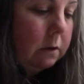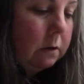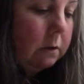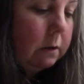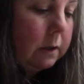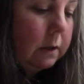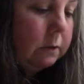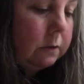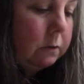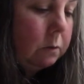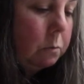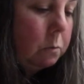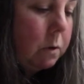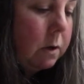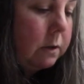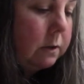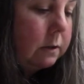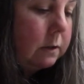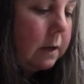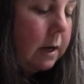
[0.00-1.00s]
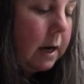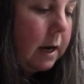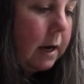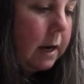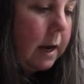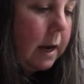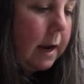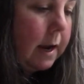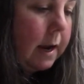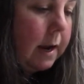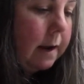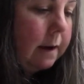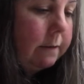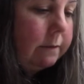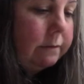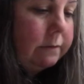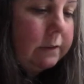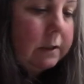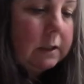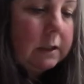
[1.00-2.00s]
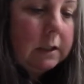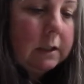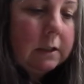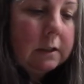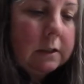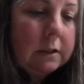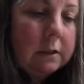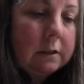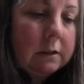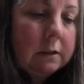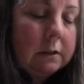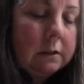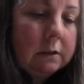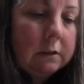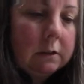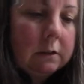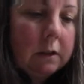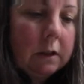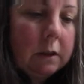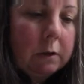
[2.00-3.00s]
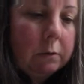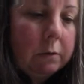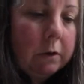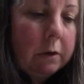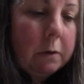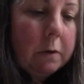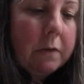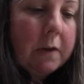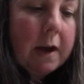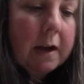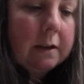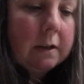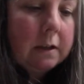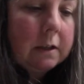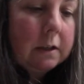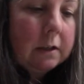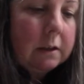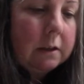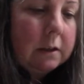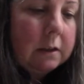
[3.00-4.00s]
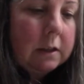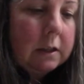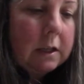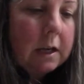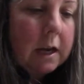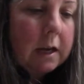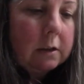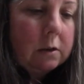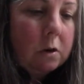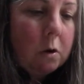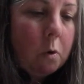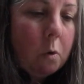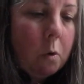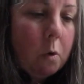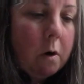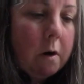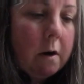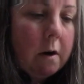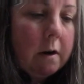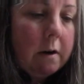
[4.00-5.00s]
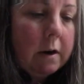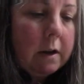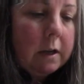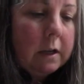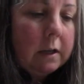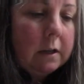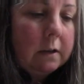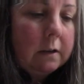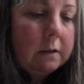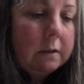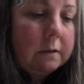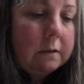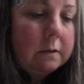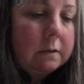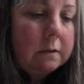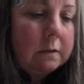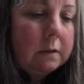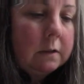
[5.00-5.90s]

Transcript: Okay, so once I have it through, and that cord is